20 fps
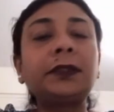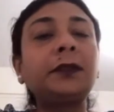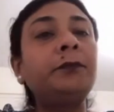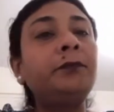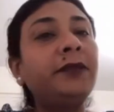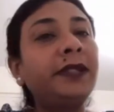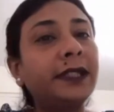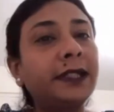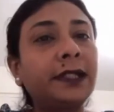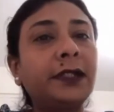
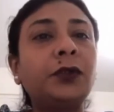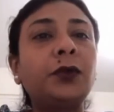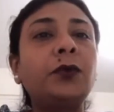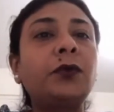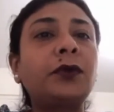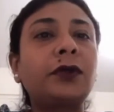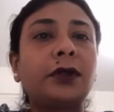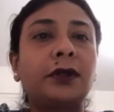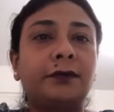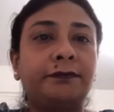Make a
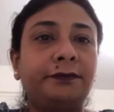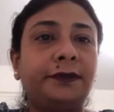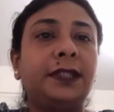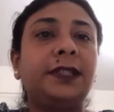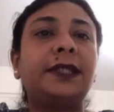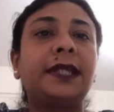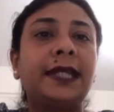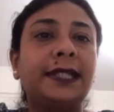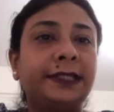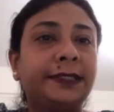note of
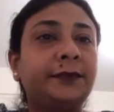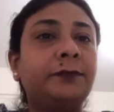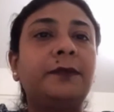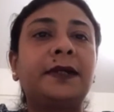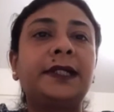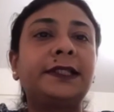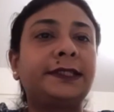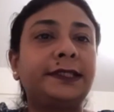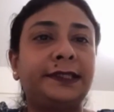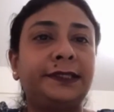it as
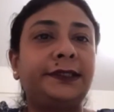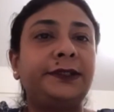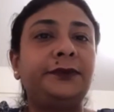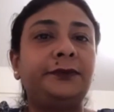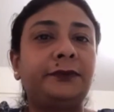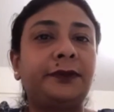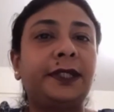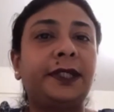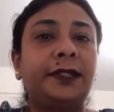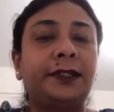much as
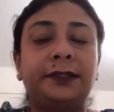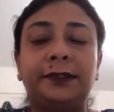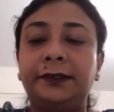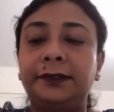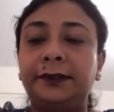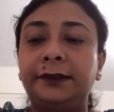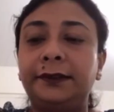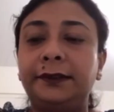you can.